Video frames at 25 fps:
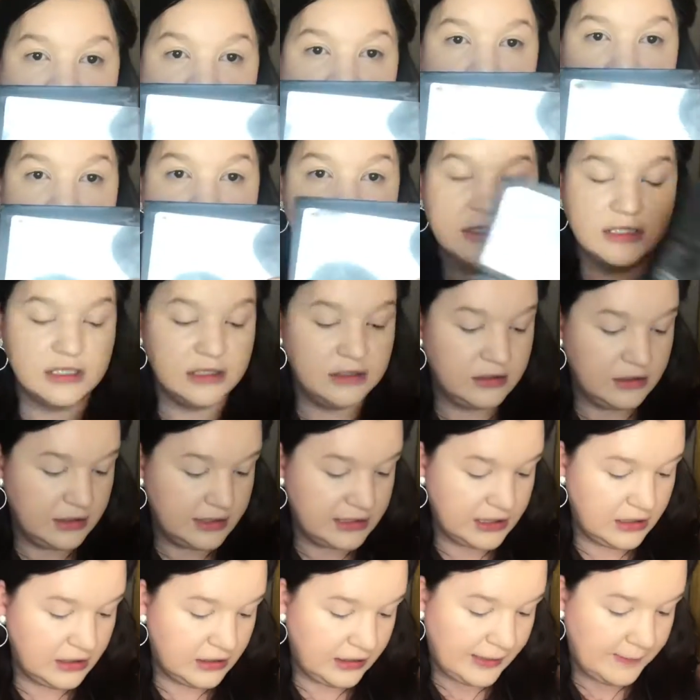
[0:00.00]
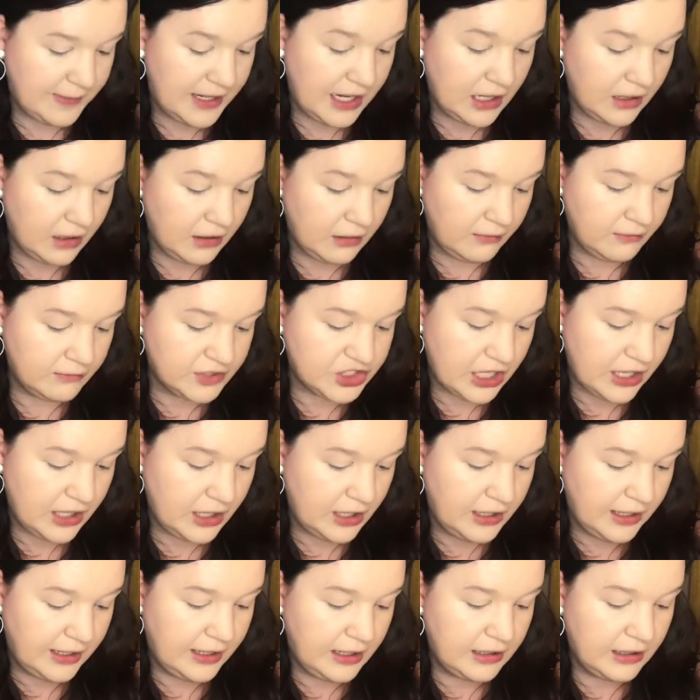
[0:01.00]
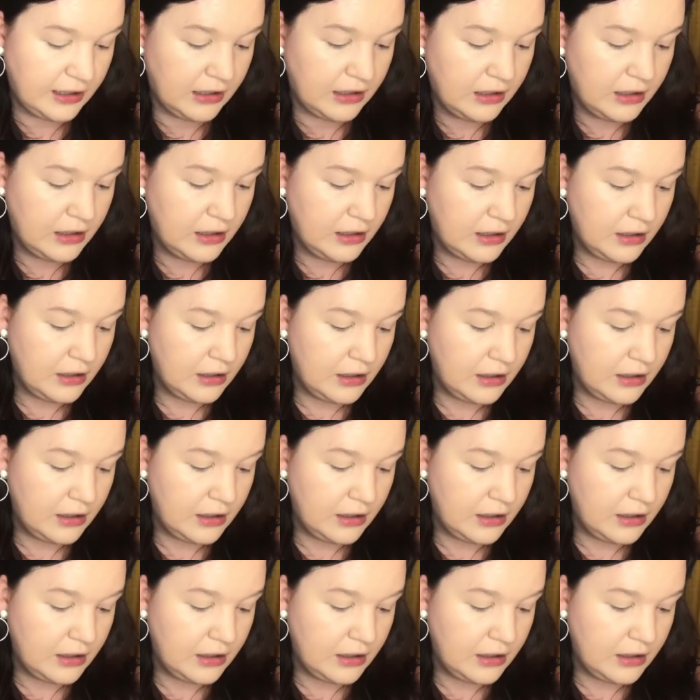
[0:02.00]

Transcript: to the smoky eye and brow routine.